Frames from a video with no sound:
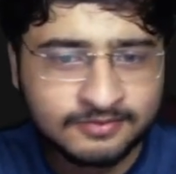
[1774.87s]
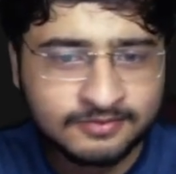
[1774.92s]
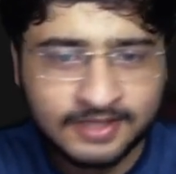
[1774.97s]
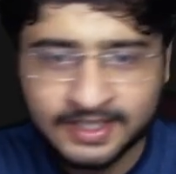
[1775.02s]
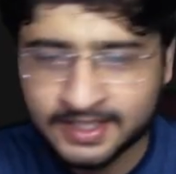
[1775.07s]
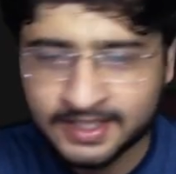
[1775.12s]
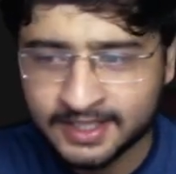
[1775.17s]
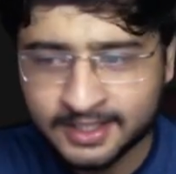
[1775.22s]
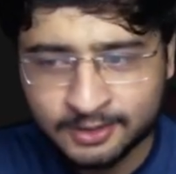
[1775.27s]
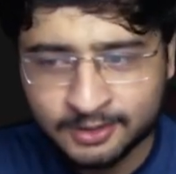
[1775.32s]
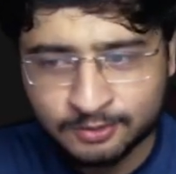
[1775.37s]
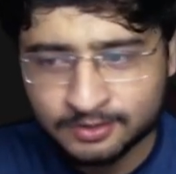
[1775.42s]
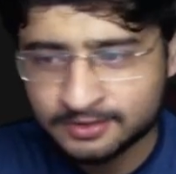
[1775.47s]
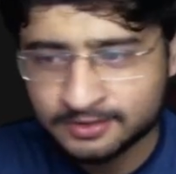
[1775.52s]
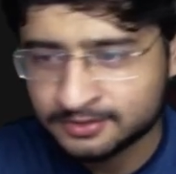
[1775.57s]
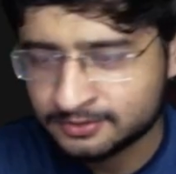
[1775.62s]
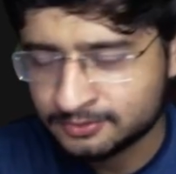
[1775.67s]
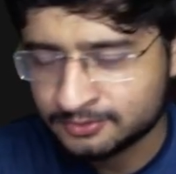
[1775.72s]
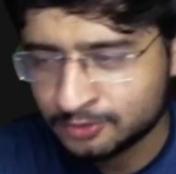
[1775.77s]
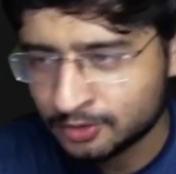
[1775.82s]
fine, and
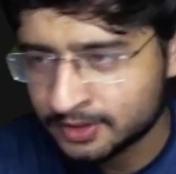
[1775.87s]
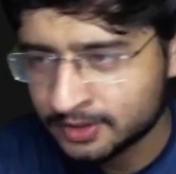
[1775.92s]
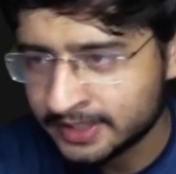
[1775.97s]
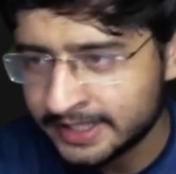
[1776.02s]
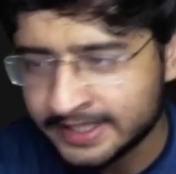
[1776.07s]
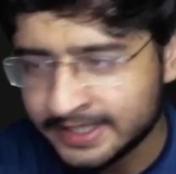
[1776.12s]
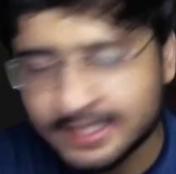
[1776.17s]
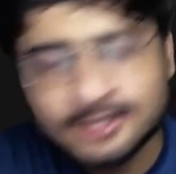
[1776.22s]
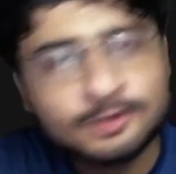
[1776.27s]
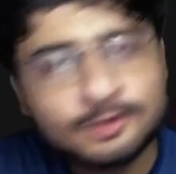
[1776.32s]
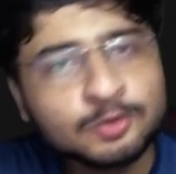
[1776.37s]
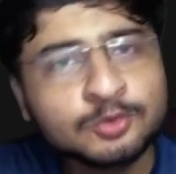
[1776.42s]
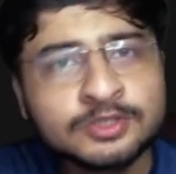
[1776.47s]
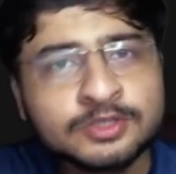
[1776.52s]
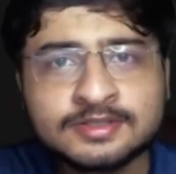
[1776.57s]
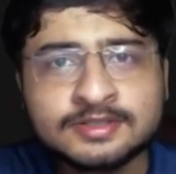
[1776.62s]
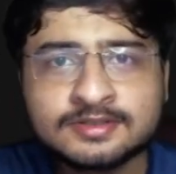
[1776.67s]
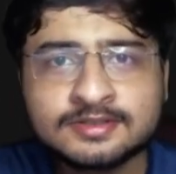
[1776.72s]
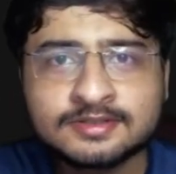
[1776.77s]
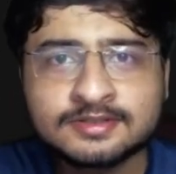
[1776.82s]
you are getting through
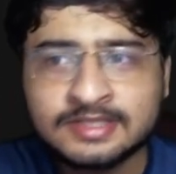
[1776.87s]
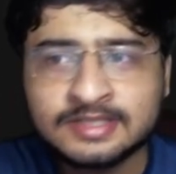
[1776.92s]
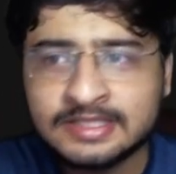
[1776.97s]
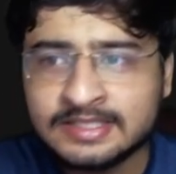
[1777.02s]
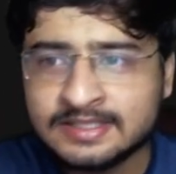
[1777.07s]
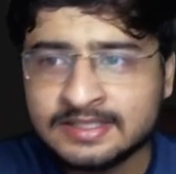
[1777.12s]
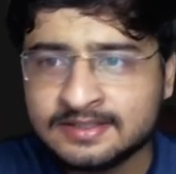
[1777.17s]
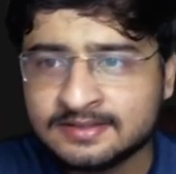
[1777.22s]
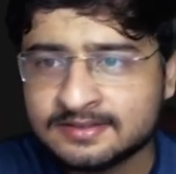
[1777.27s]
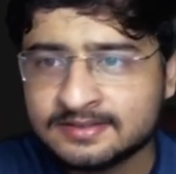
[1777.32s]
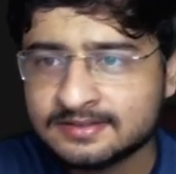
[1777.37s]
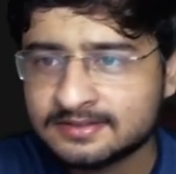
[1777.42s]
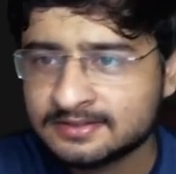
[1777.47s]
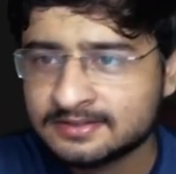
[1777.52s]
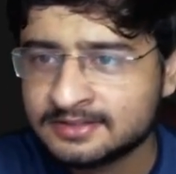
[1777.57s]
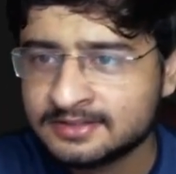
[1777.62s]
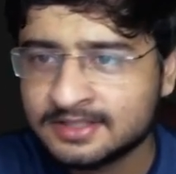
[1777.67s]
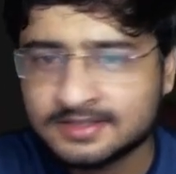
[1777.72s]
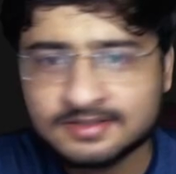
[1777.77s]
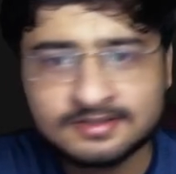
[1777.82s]
this series
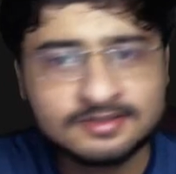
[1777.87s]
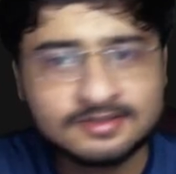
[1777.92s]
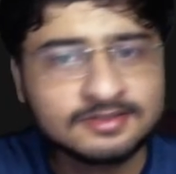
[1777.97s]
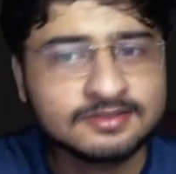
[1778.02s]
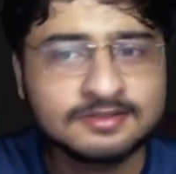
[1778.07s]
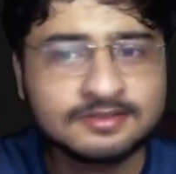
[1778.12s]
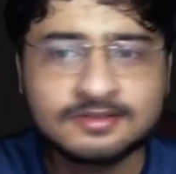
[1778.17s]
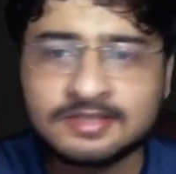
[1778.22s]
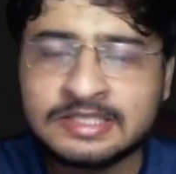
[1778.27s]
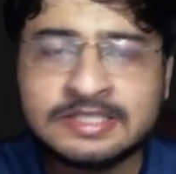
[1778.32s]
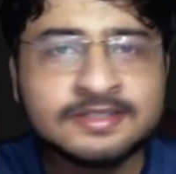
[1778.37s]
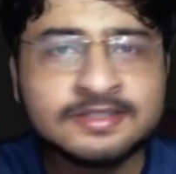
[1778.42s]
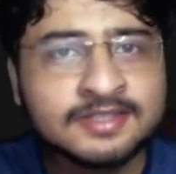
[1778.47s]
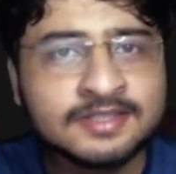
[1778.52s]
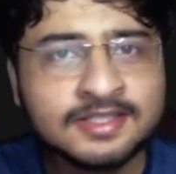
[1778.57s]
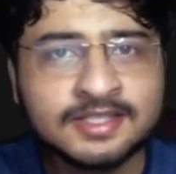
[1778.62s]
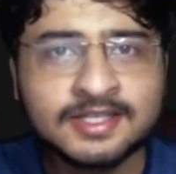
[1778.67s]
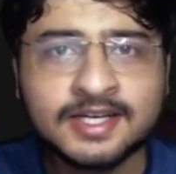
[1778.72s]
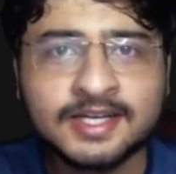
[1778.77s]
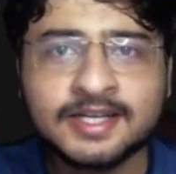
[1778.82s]
just
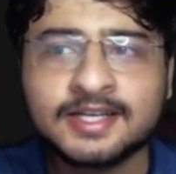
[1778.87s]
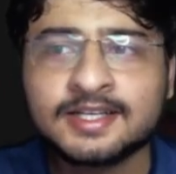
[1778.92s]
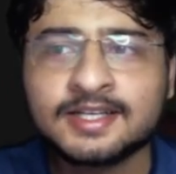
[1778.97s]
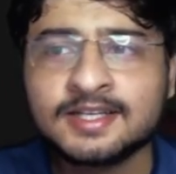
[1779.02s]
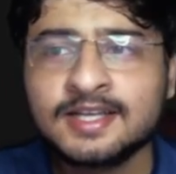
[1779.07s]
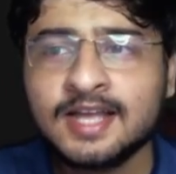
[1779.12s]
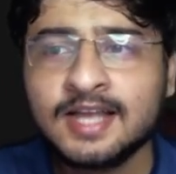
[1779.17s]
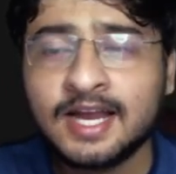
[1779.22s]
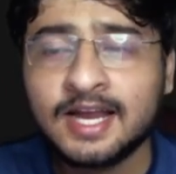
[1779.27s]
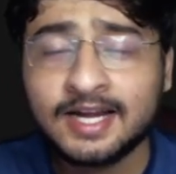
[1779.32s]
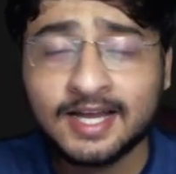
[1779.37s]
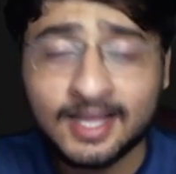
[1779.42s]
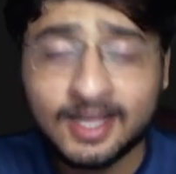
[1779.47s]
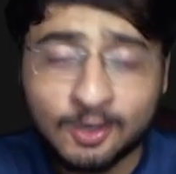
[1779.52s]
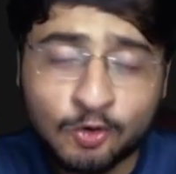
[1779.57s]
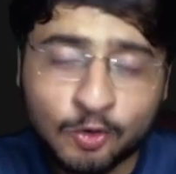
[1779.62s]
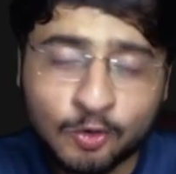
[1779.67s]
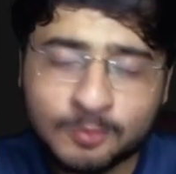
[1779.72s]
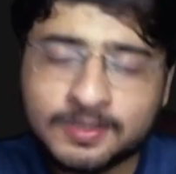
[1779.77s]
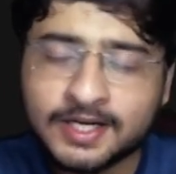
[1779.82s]
easily, right? And I
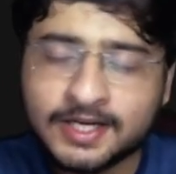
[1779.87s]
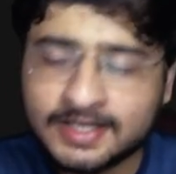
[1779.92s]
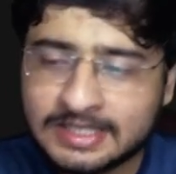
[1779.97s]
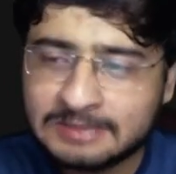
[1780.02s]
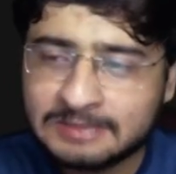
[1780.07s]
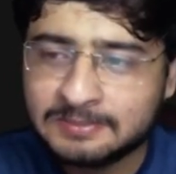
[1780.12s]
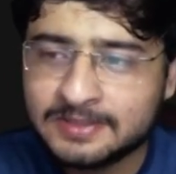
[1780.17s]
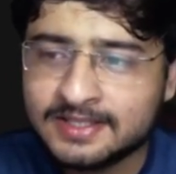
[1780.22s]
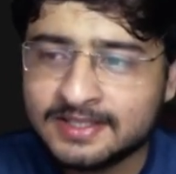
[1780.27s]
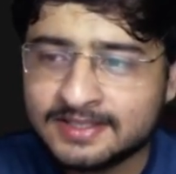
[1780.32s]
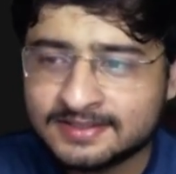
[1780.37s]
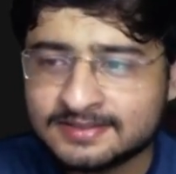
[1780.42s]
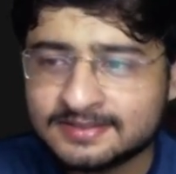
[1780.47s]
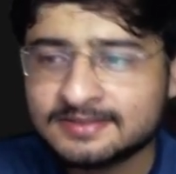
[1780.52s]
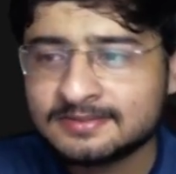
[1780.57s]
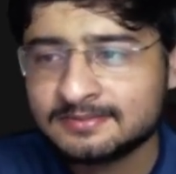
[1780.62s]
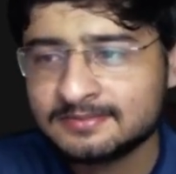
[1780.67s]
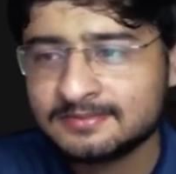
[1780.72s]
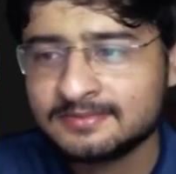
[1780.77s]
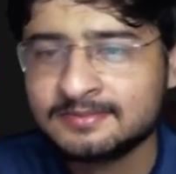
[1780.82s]
hope that DP is
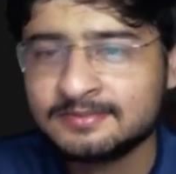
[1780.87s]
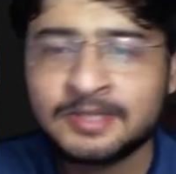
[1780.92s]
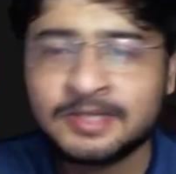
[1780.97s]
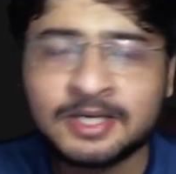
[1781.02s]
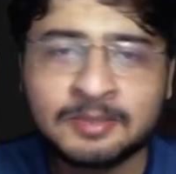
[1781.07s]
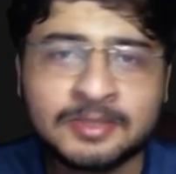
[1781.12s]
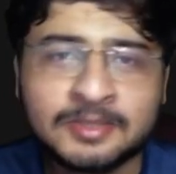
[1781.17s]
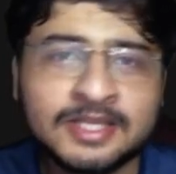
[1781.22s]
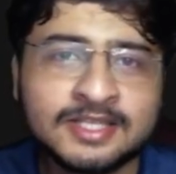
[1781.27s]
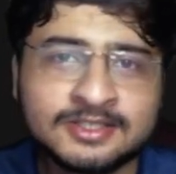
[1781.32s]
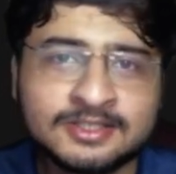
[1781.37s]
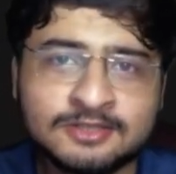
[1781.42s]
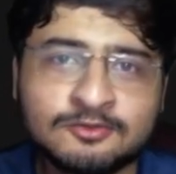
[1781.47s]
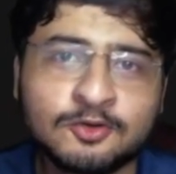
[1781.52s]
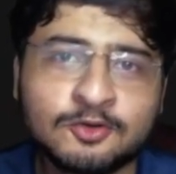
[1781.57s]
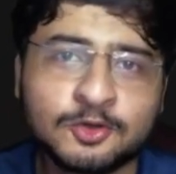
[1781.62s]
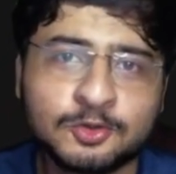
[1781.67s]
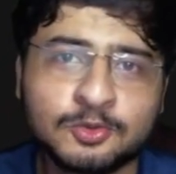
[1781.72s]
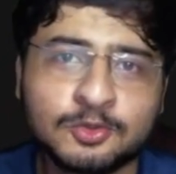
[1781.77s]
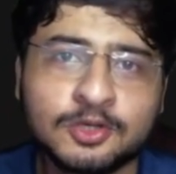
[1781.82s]
becoming easy
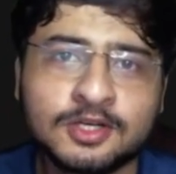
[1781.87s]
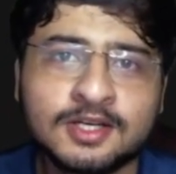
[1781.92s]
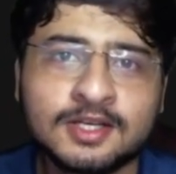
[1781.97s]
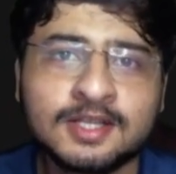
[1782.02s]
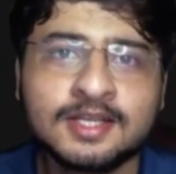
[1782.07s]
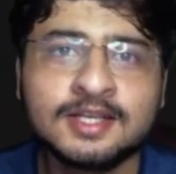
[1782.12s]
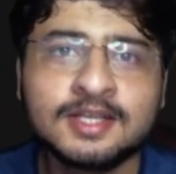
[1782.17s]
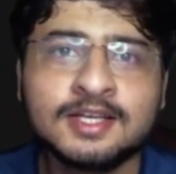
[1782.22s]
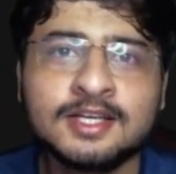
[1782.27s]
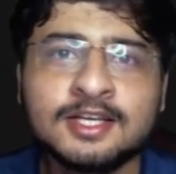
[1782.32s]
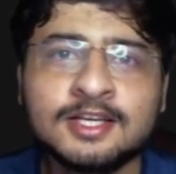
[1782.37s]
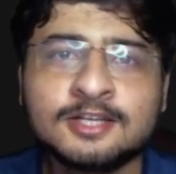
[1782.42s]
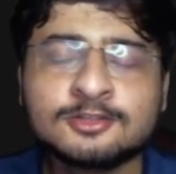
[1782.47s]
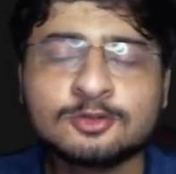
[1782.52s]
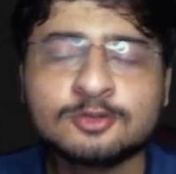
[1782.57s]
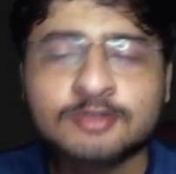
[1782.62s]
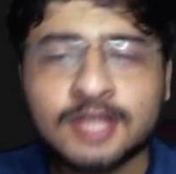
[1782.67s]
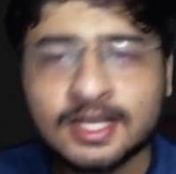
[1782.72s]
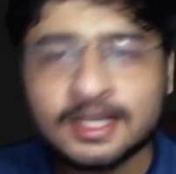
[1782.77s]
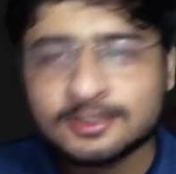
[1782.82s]
for you all.
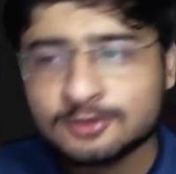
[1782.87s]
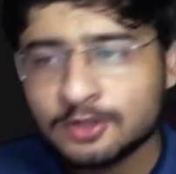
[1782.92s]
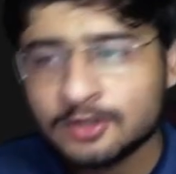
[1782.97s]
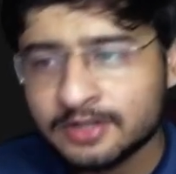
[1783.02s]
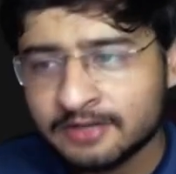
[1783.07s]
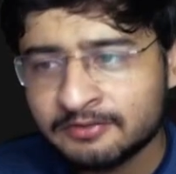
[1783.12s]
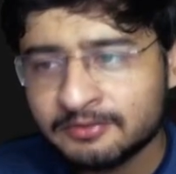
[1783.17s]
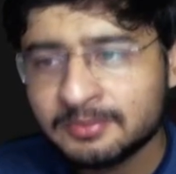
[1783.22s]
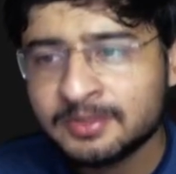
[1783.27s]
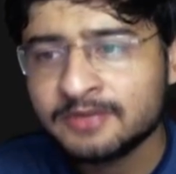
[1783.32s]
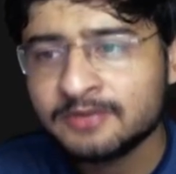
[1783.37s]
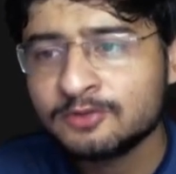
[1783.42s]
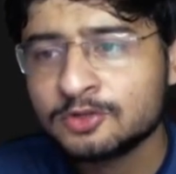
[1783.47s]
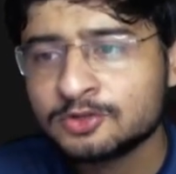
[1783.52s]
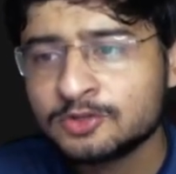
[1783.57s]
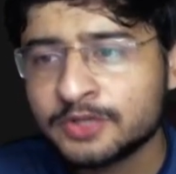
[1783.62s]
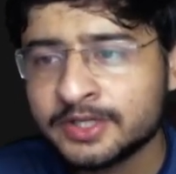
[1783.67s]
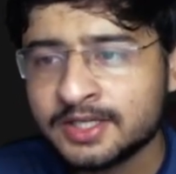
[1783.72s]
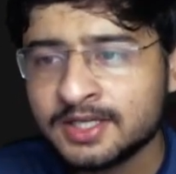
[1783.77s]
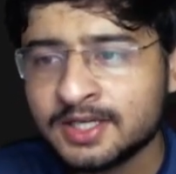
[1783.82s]
So thanks a lot everybody for
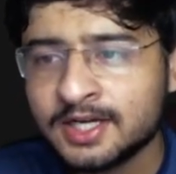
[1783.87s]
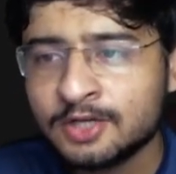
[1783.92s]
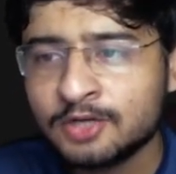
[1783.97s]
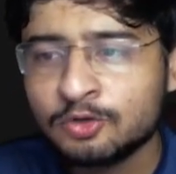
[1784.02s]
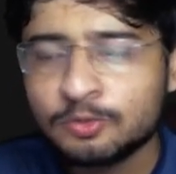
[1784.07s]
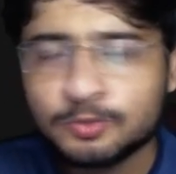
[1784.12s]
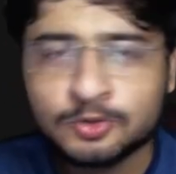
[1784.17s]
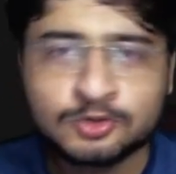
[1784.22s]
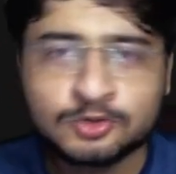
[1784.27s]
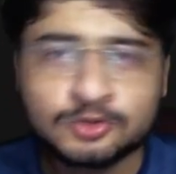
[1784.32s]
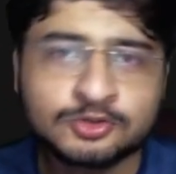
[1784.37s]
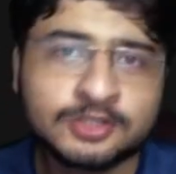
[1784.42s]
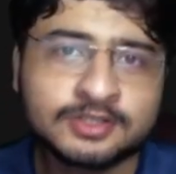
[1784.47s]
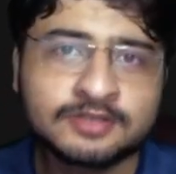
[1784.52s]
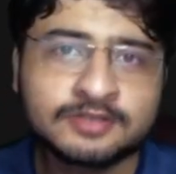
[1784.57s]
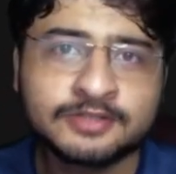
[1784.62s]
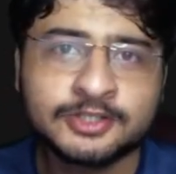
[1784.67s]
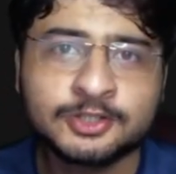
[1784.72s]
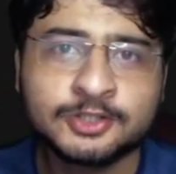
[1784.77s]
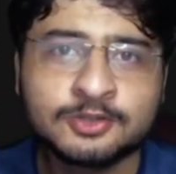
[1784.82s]
joining. I hope you enjoyed
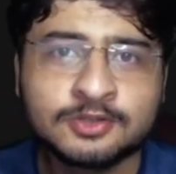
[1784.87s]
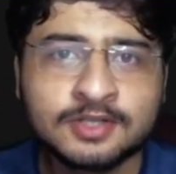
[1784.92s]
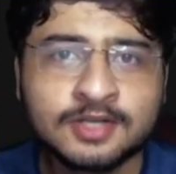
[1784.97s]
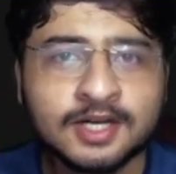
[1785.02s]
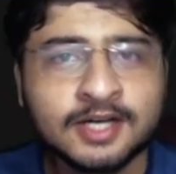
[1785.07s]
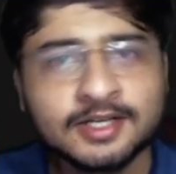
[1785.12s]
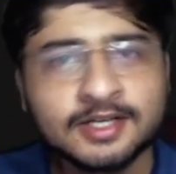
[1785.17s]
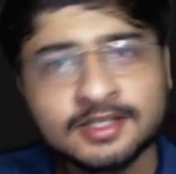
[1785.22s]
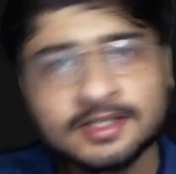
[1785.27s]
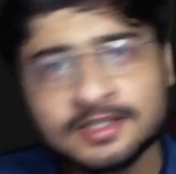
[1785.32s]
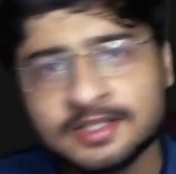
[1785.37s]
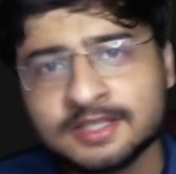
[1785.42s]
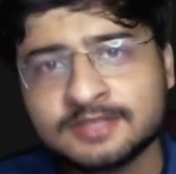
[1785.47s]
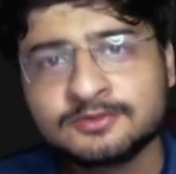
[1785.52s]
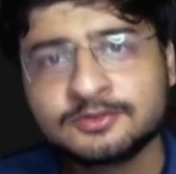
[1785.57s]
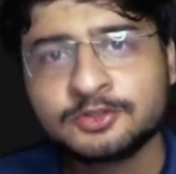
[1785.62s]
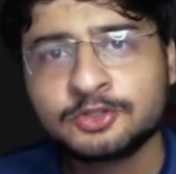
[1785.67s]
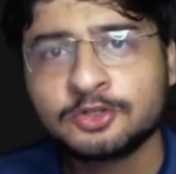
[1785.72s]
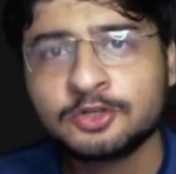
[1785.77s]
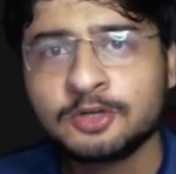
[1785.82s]
the video. Until the next
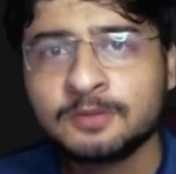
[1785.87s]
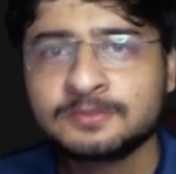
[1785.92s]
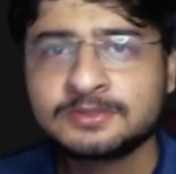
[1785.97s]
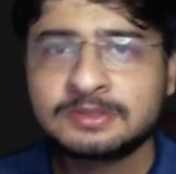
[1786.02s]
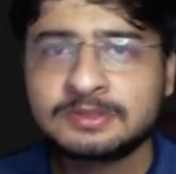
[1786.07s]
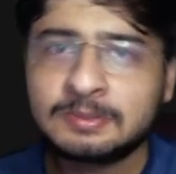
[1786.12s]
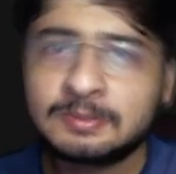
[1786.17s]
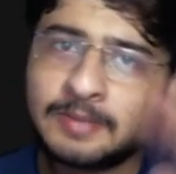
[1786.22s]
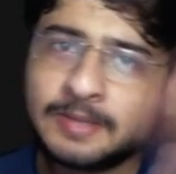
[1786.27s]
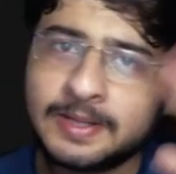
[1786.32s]
video drops,